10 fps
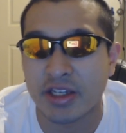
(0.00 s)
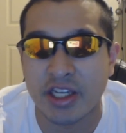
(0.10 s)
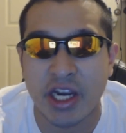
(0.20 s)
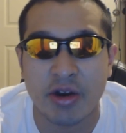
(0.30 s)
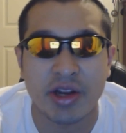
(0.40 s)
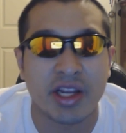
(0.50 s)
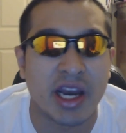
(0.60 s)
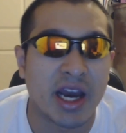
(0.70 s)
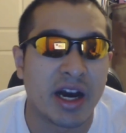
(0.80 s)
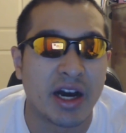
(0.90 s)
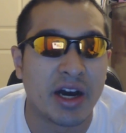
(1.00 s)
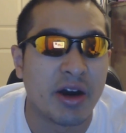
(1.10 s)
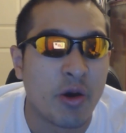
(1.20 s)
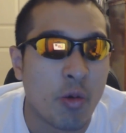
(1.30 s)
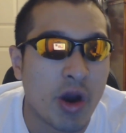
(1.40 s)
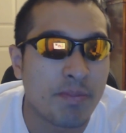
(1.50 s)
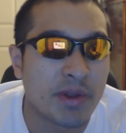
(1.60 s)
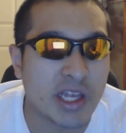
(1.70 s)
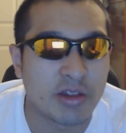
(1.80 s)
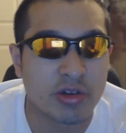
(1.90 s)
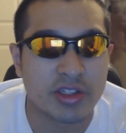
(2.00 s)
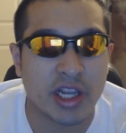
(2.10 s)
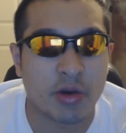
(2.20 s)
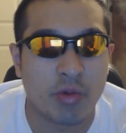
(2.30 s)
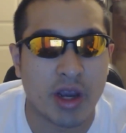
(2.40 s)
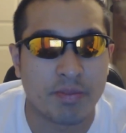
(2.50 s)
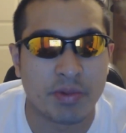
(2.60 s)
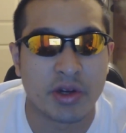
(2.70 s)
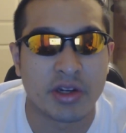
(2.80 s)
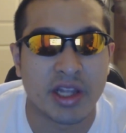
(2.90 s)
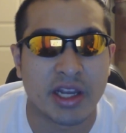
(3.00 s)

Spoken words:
carrying a weapon that looks like Whitebeard,